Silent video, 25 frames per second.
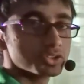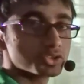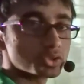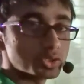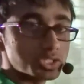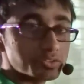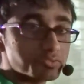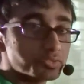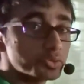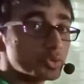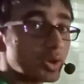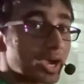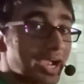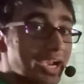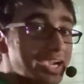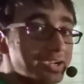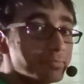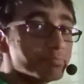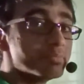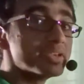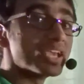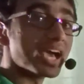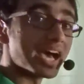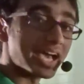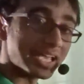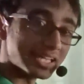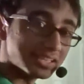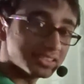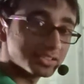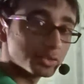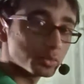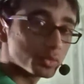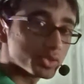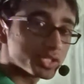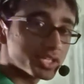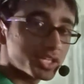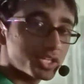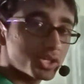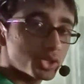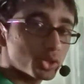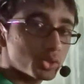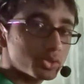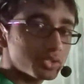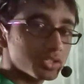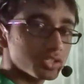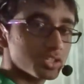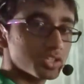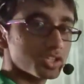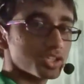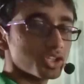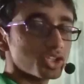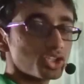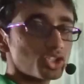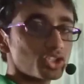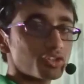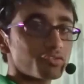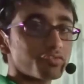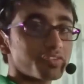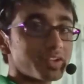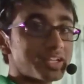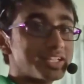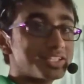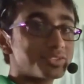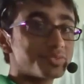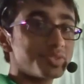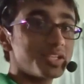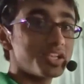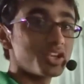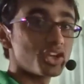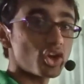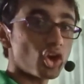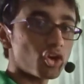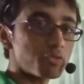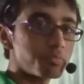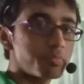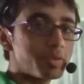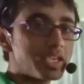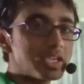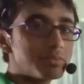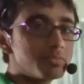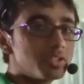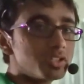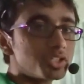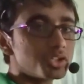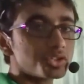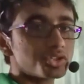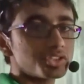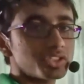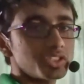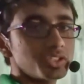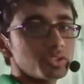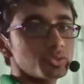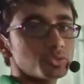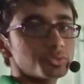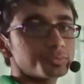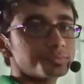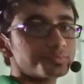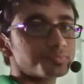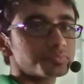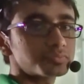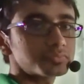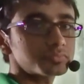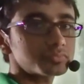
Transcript: So if you hide behind the wooden door, your friends will not be able to see you.